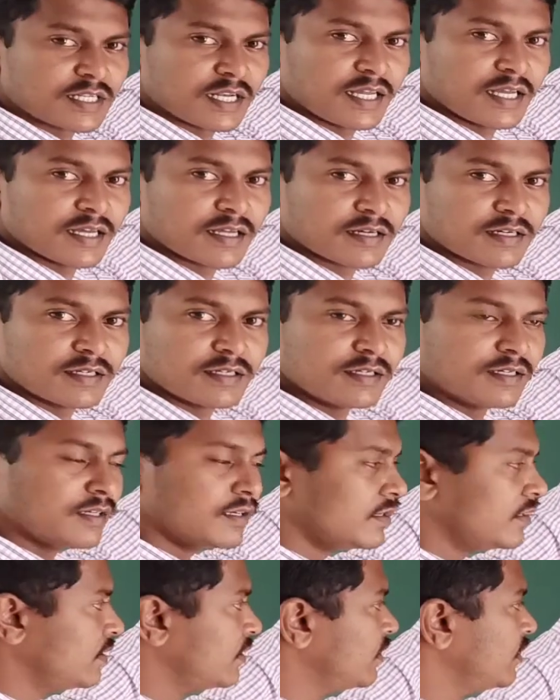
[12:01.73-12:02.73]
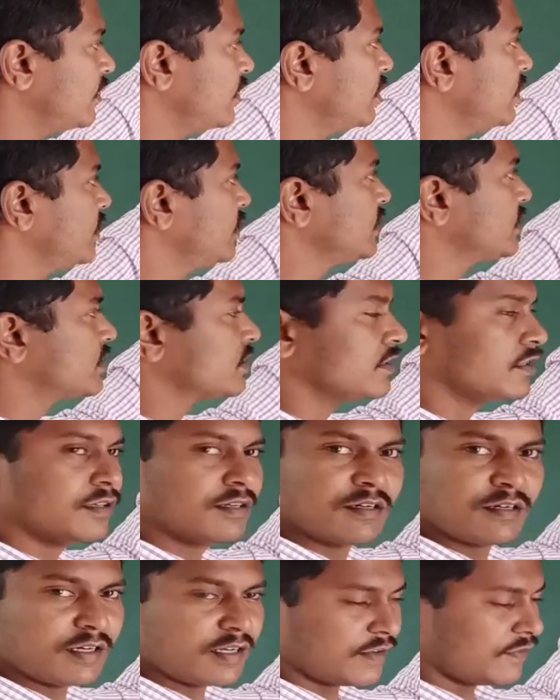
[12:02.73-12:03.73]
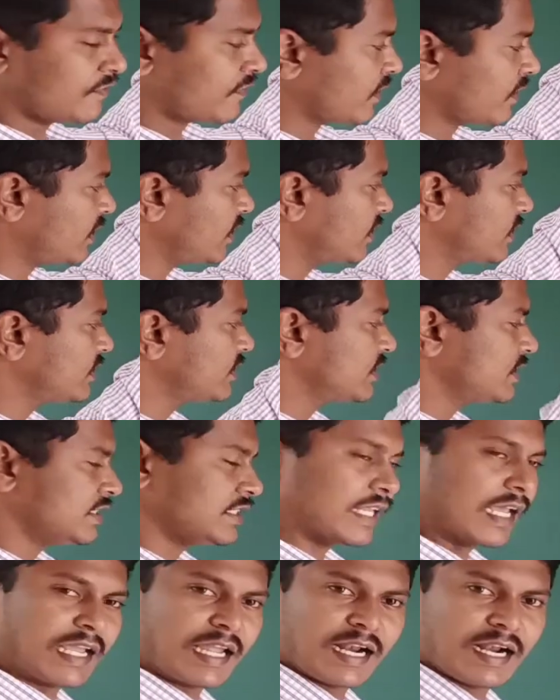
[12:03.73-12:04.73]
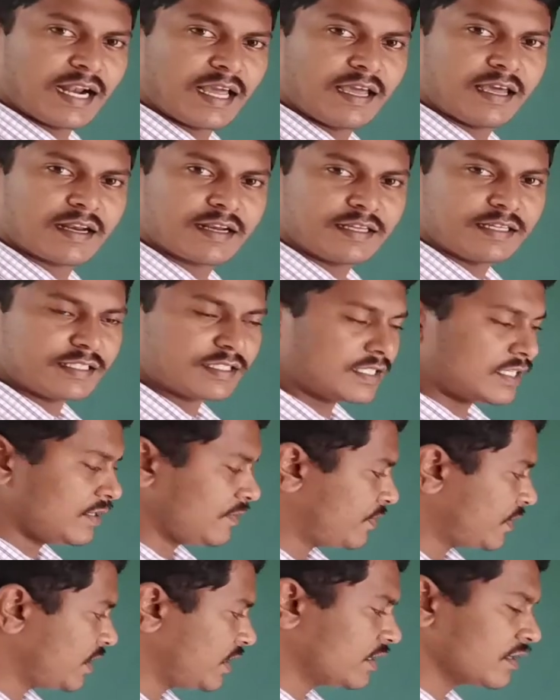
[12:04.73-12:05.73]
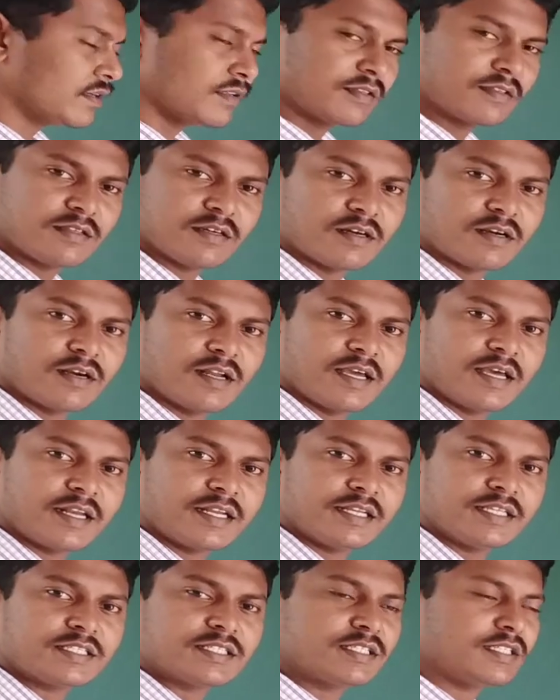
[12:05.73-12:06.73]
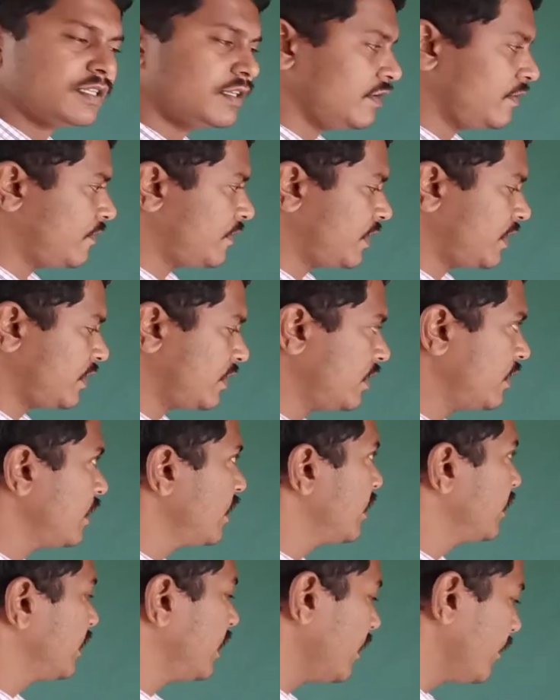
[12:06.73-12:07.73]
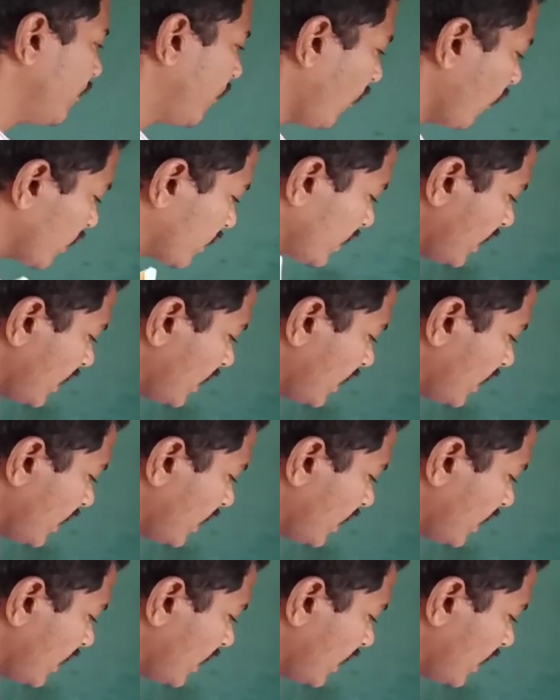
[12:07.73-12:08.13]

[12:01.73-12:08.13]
layer is different, second layer is different, third layer is different. Then fourth